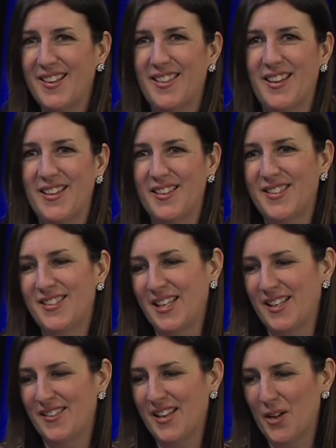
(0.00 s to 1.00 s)
The
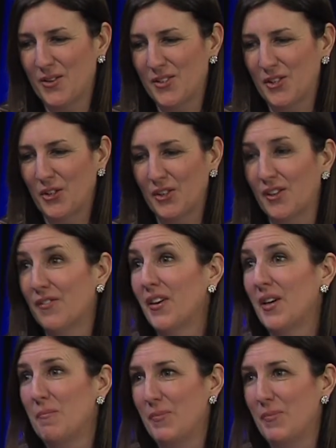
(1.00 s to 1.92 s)
Senate and the House Clerk are very